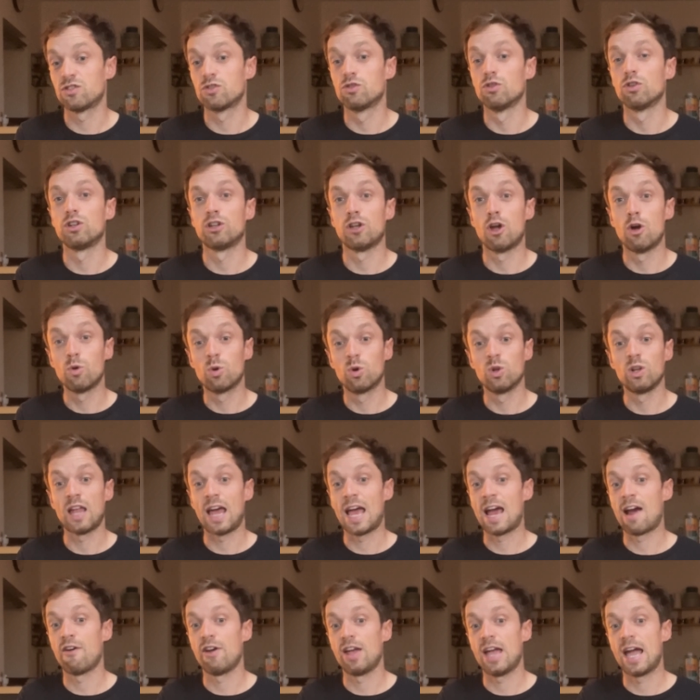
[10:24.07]
called local
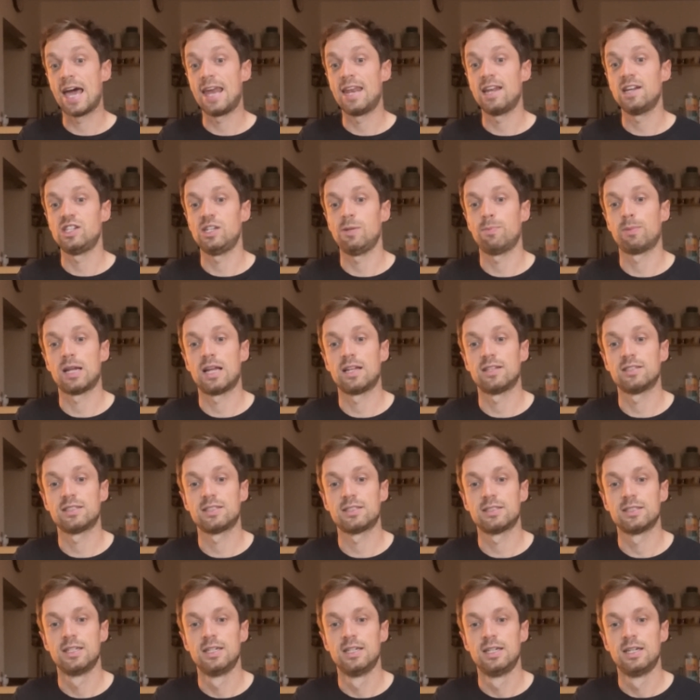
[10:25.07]
area energy
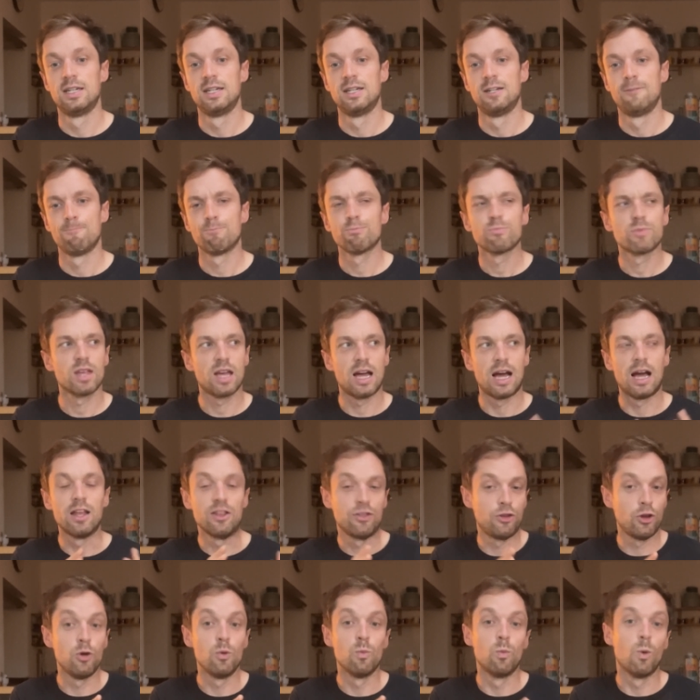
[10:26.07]
plans. I
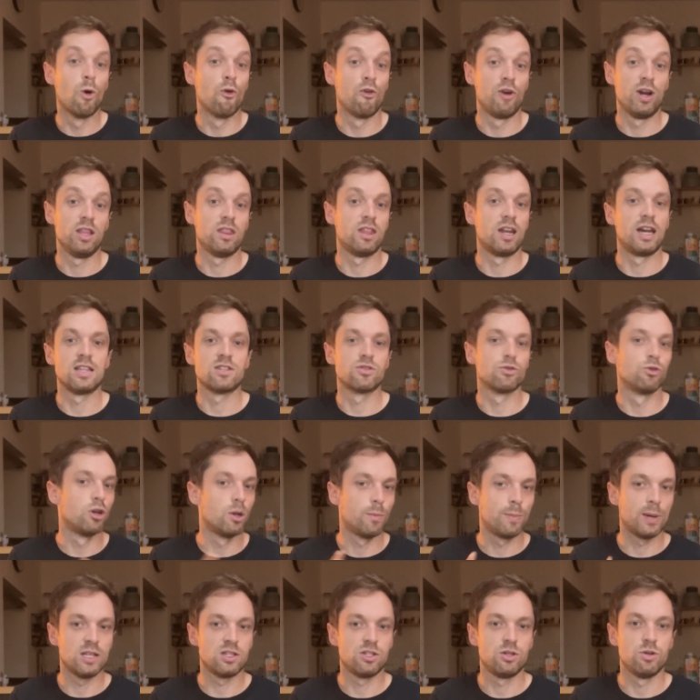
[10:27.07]
do worry that it's all a
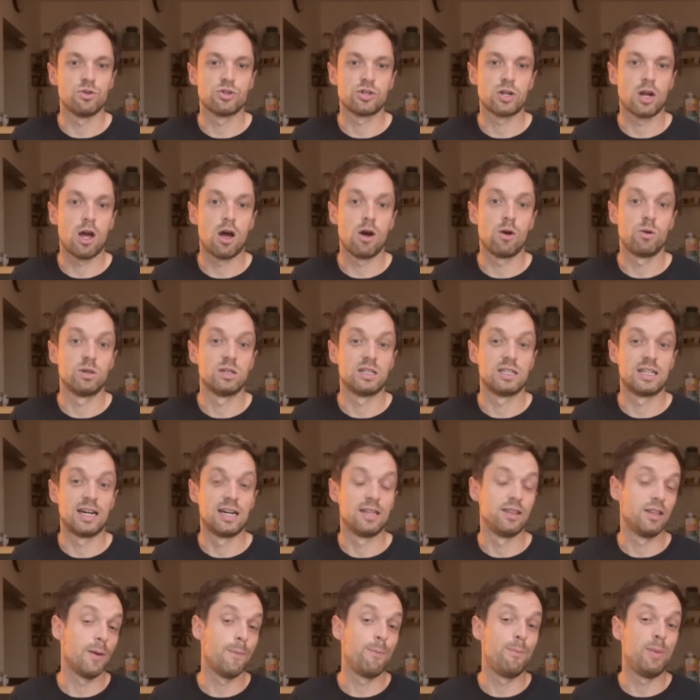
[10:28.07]
bit too slow
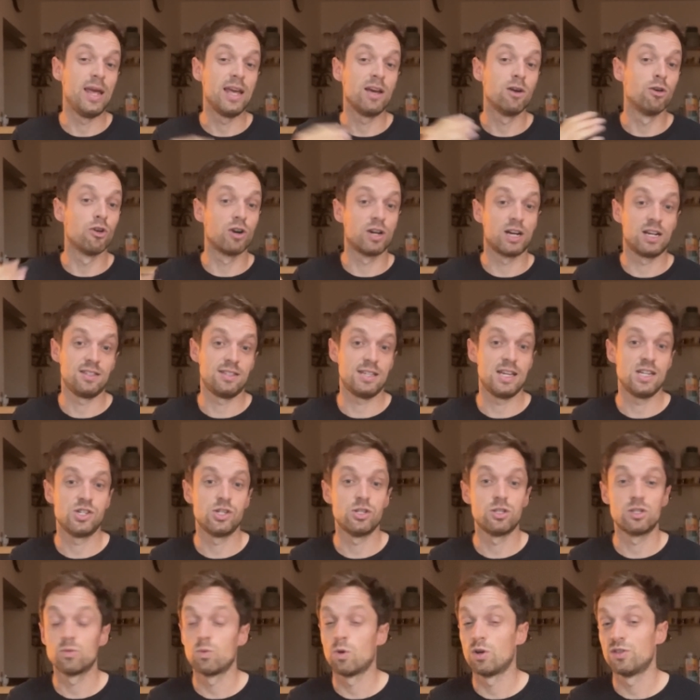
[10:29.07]
and that big
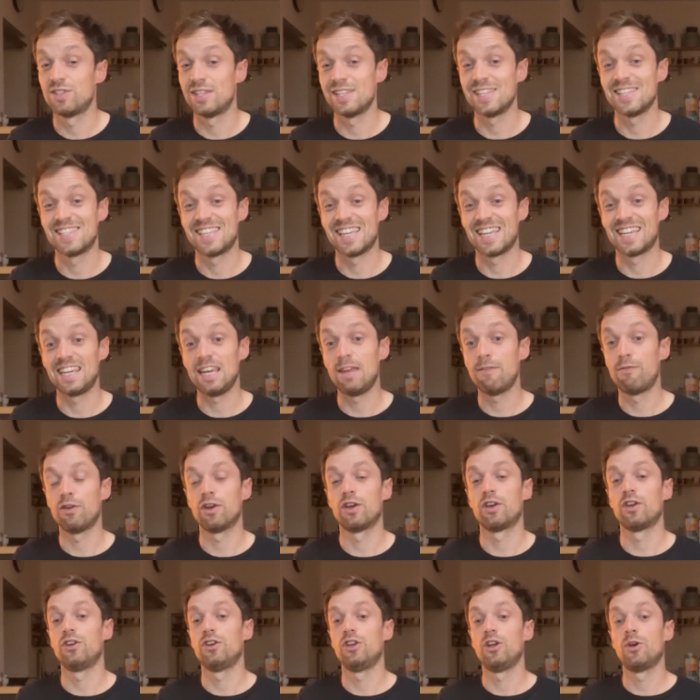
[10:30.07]
organisations wanting
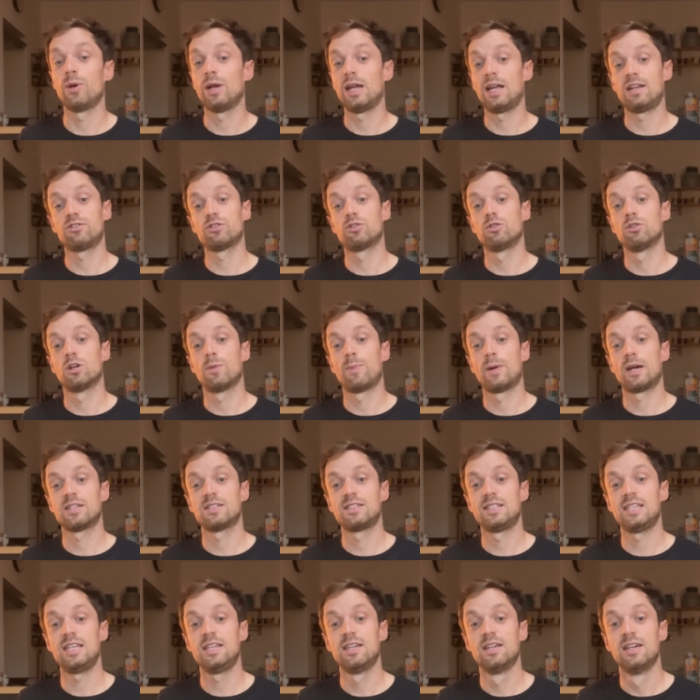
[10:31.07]
significant new electrical
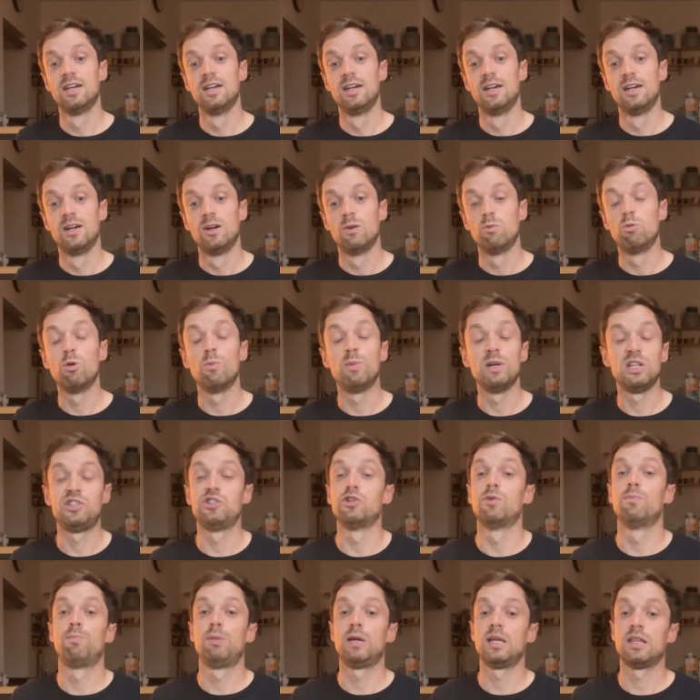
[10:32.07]
capacity will be
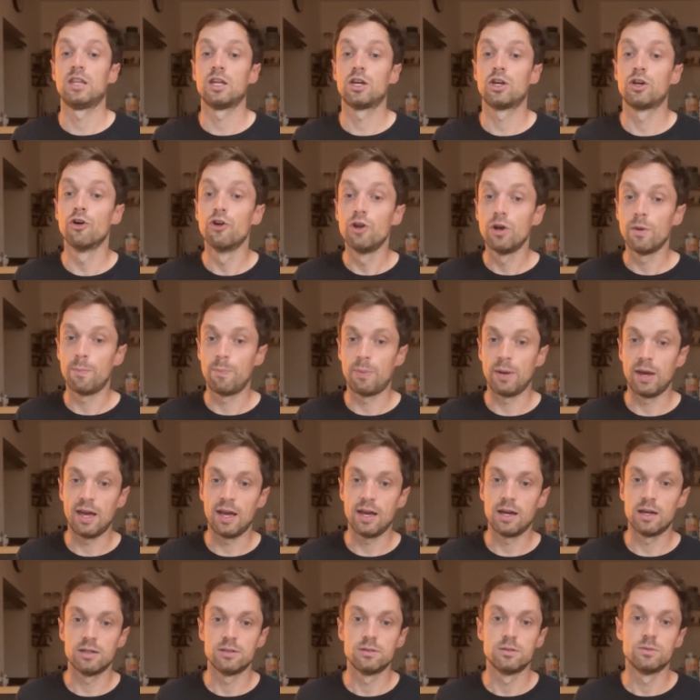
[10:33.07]
jumping the gun a
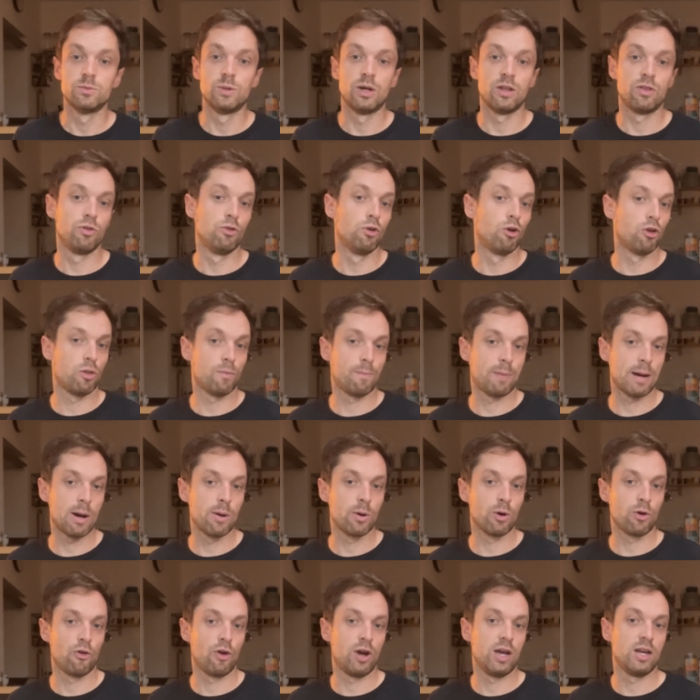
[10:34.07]
bit with Northern
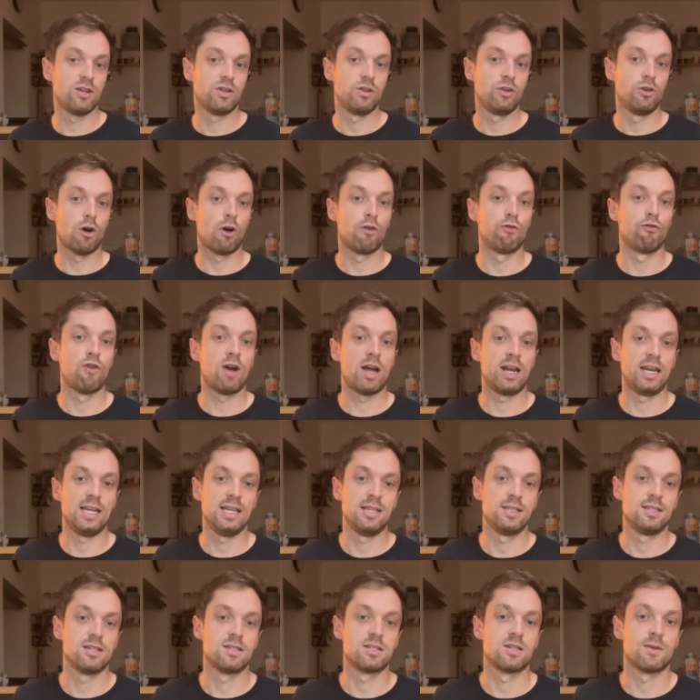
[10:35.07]
Power Grid not
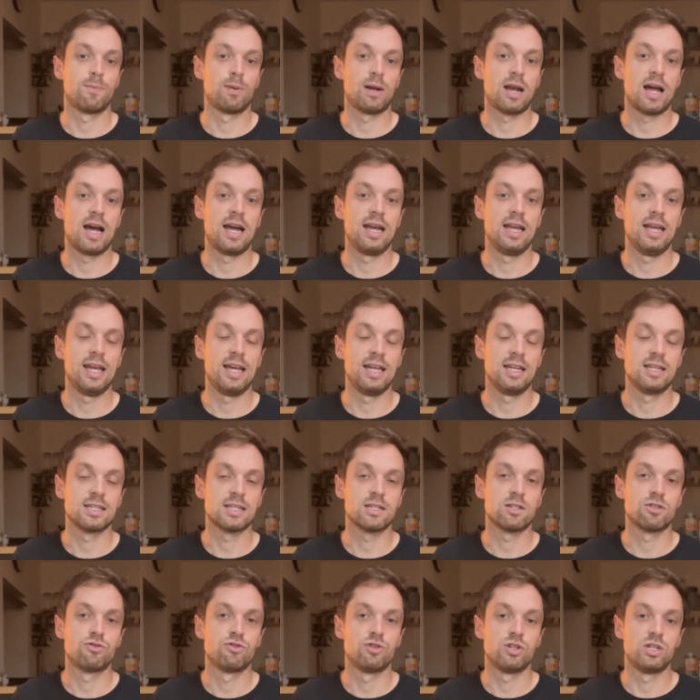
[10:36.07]
ready to supply it
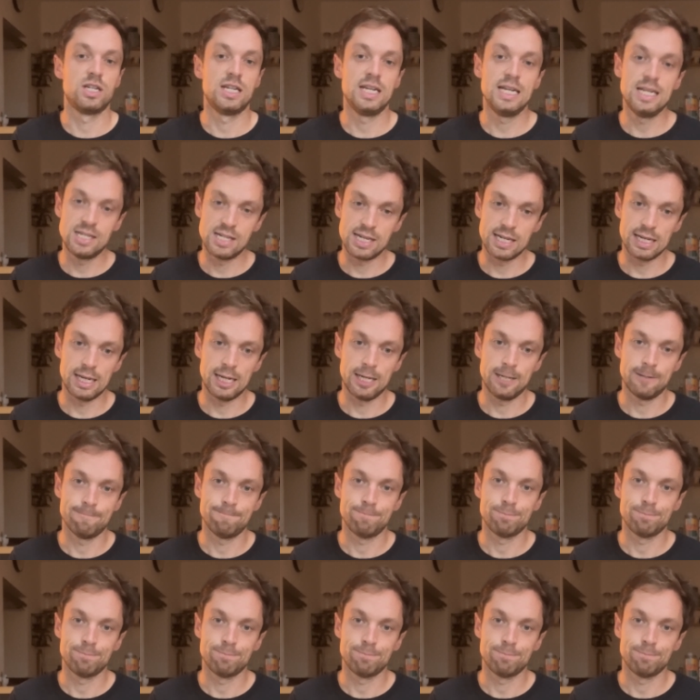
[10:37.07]
strategically.